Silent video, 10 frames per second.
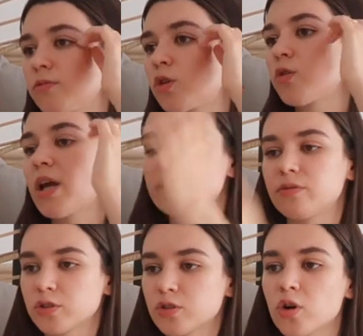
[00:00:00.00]

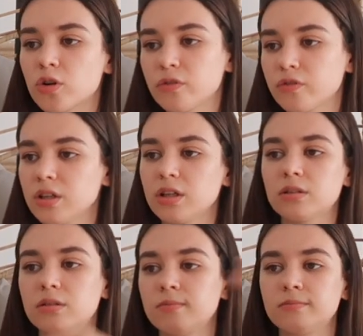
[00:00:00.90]
creative
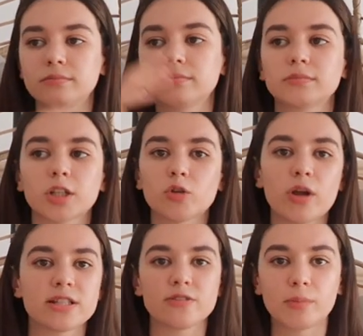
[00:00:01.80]
photography,
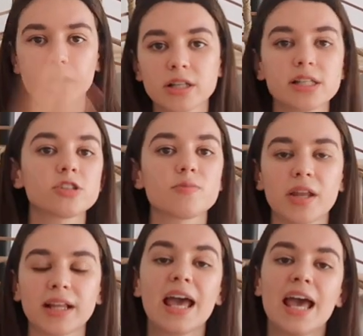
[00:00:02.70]
creative marketing,
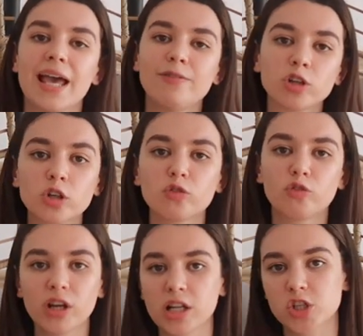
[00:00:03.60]
something like, if you're
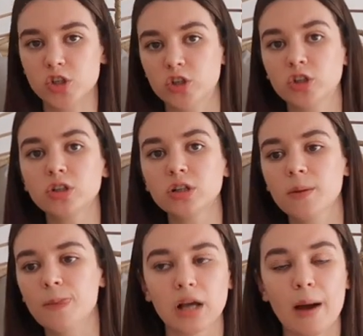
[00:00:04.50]
really sure
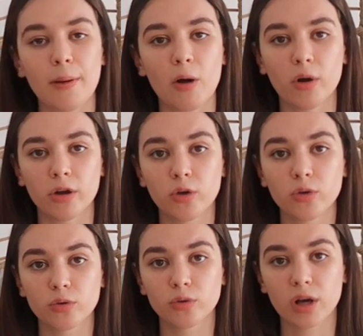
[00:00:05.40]
about what
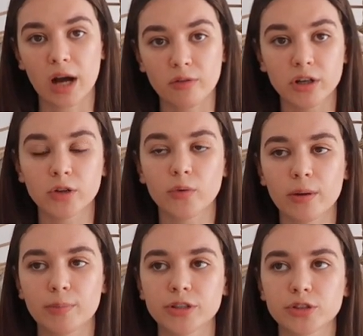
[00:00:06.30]
you career you
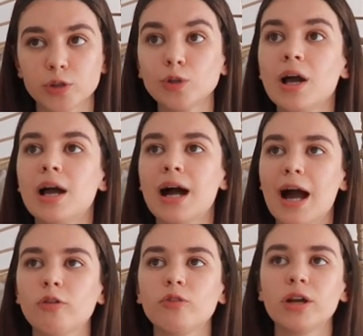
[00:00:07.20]
want to pursue,
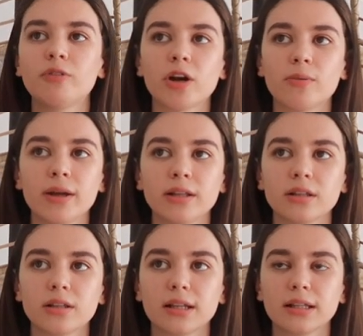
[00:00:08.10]
I don't really
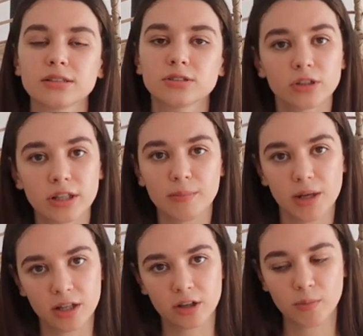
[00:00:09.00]
recommend studying
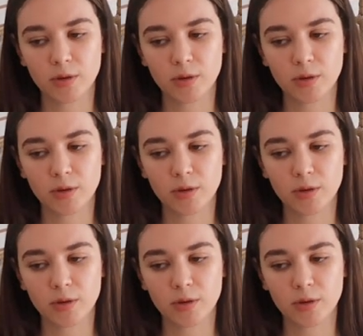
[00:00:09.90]
media and